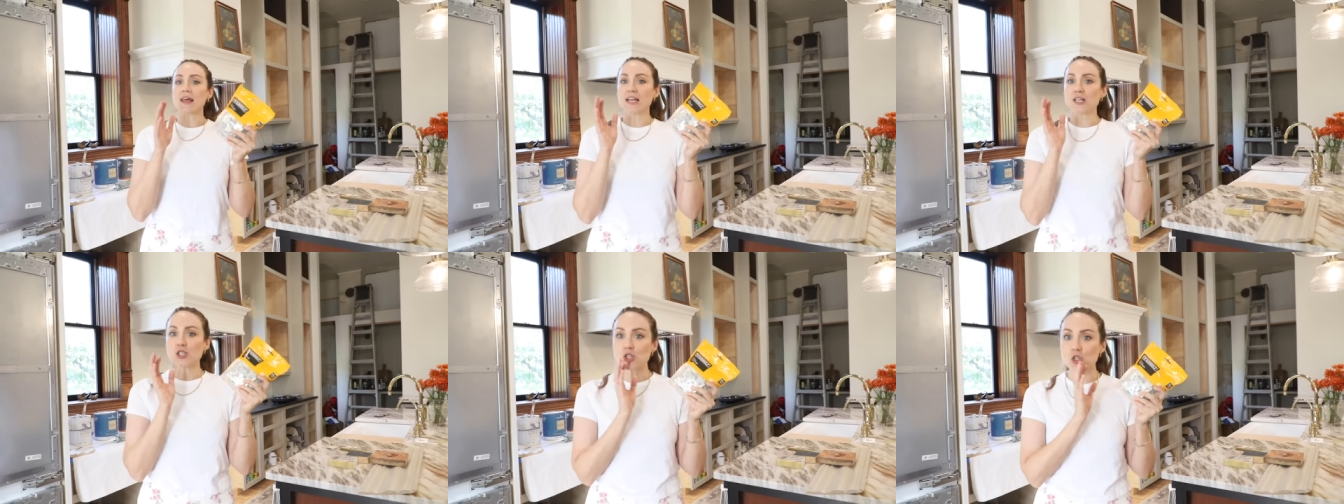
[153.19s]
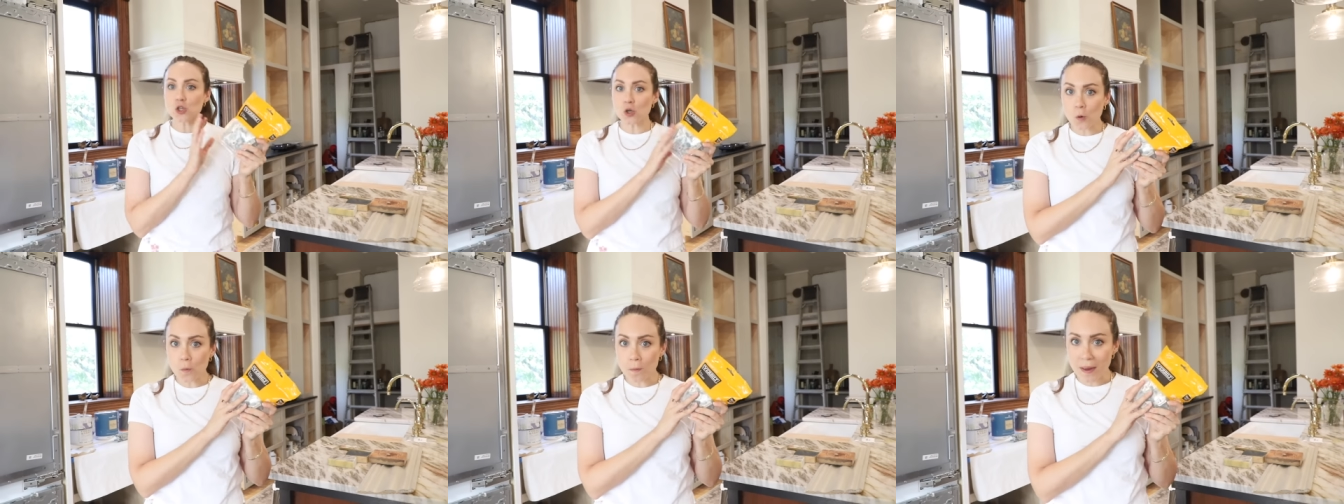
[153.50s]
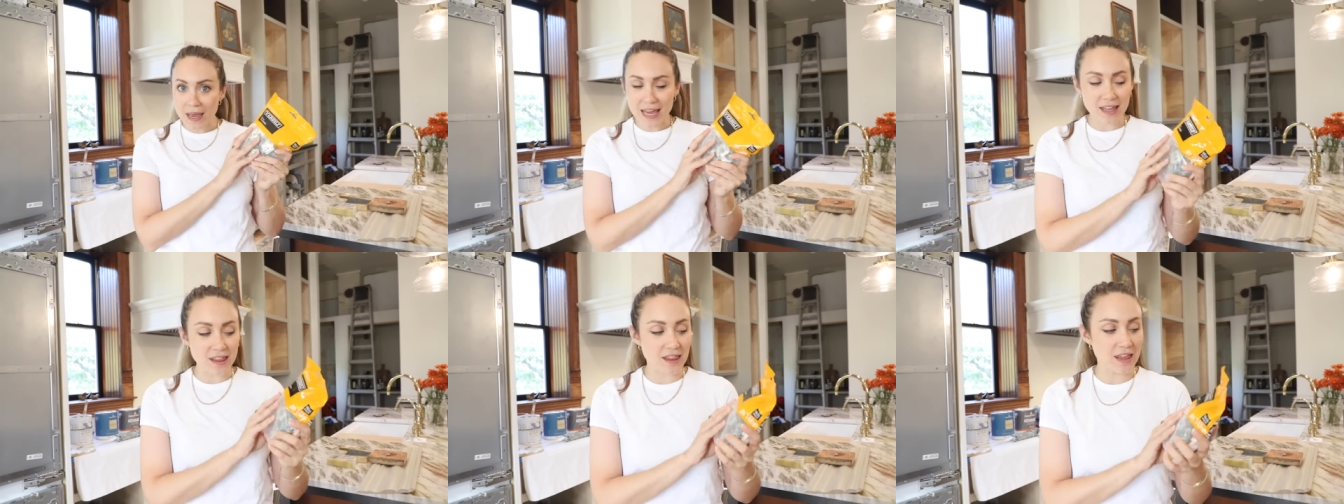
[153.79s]
they do
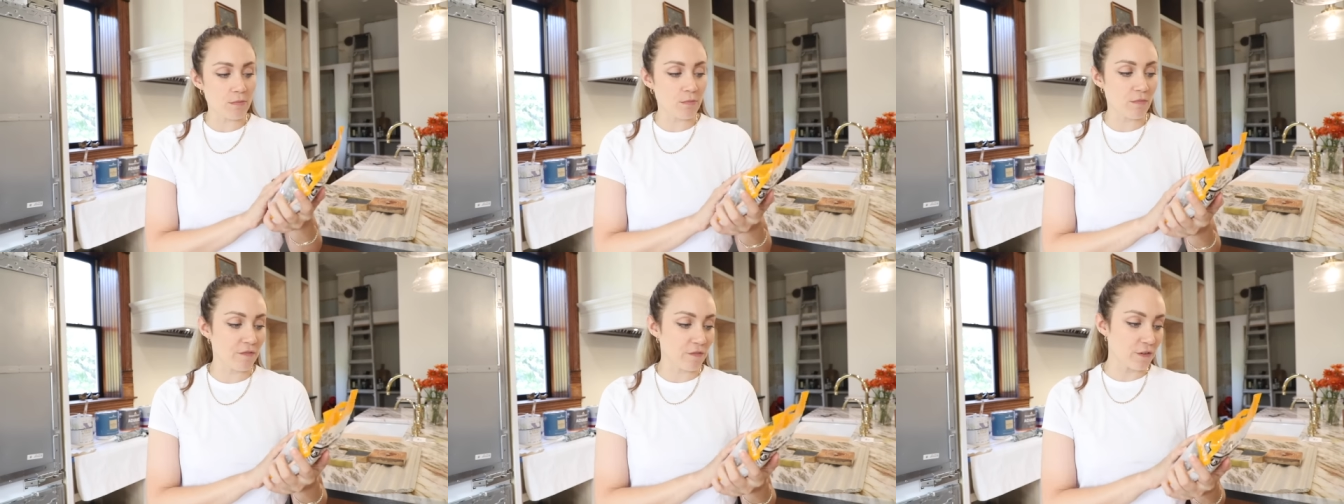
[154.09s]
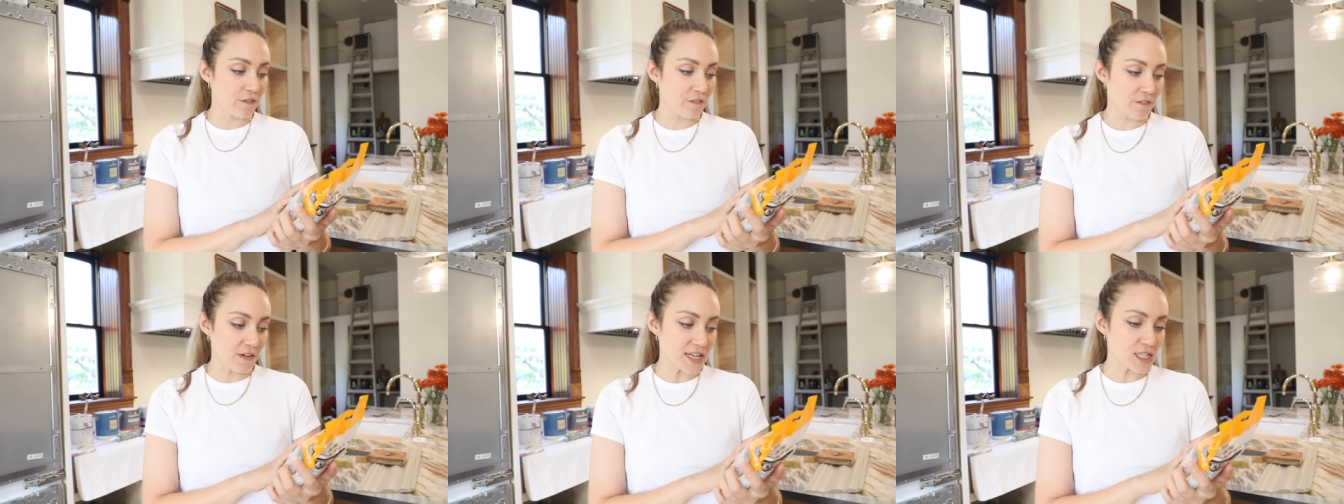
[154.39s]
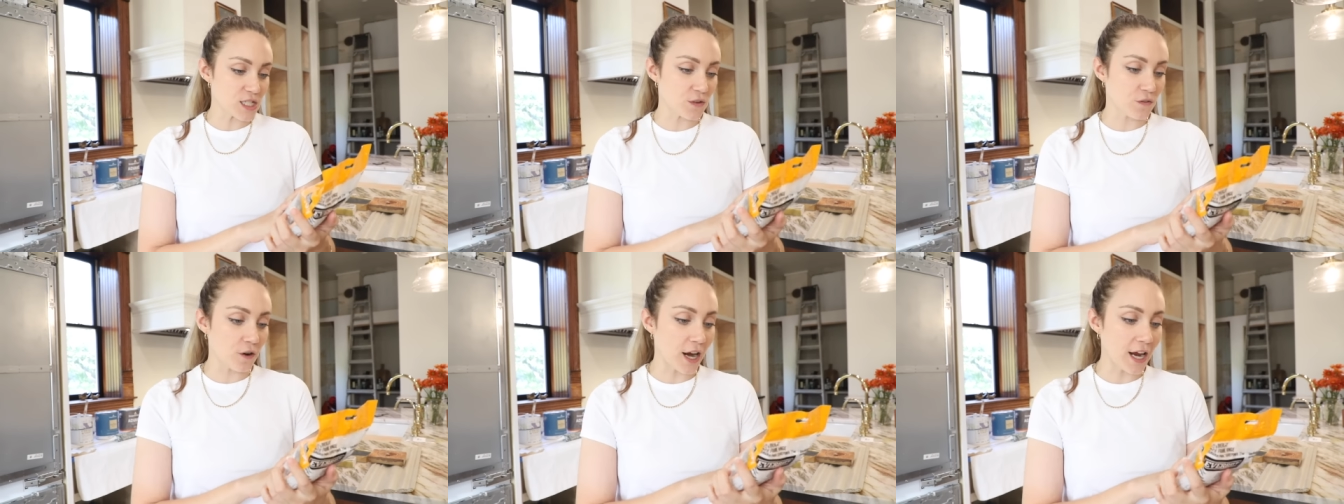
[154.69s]
make them for
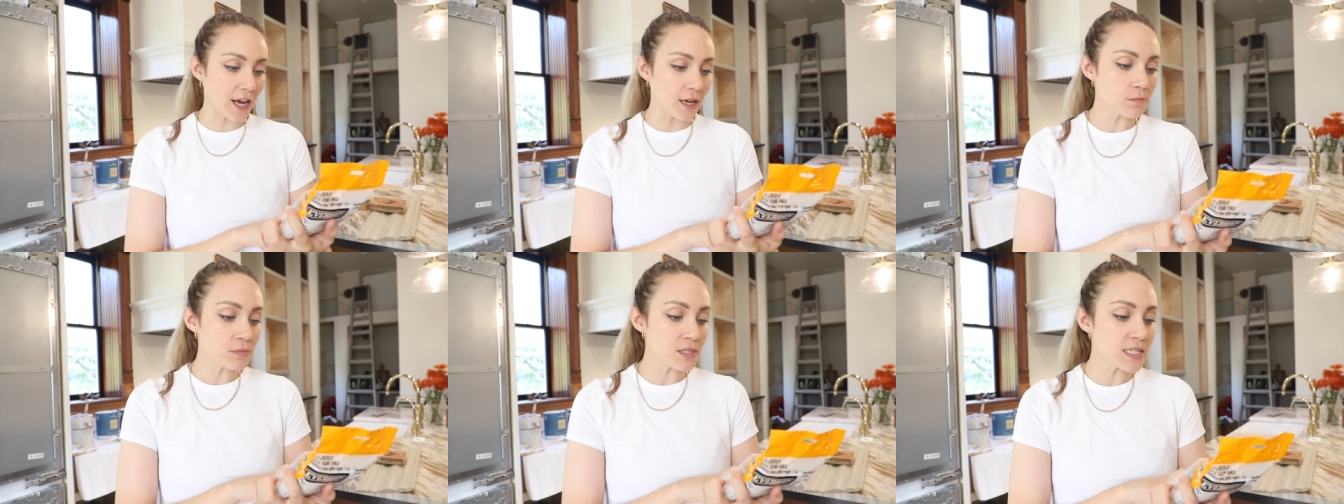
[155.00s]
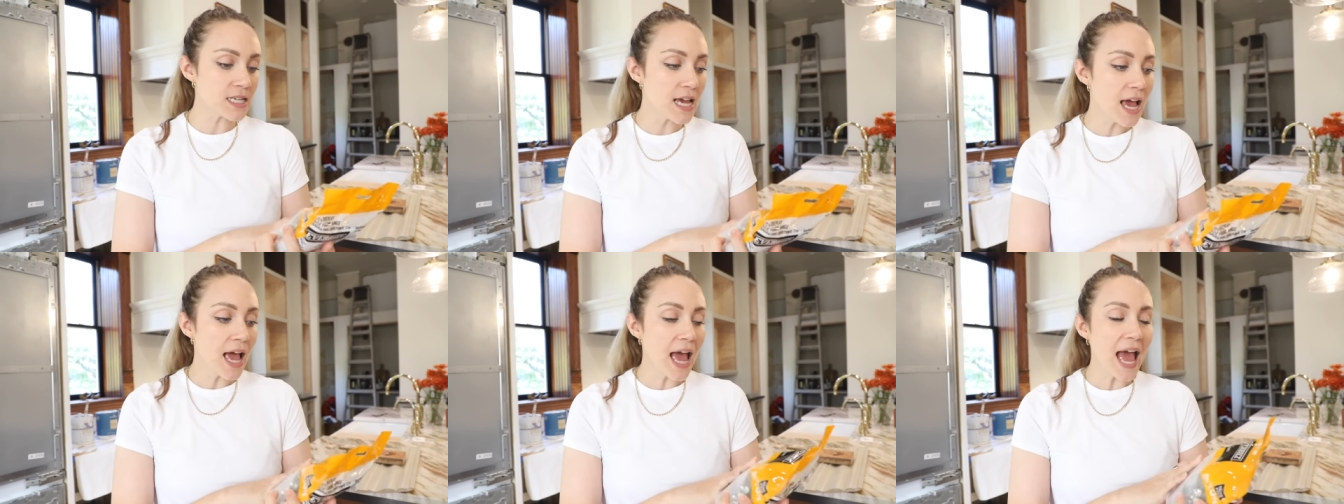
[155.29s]
face frames,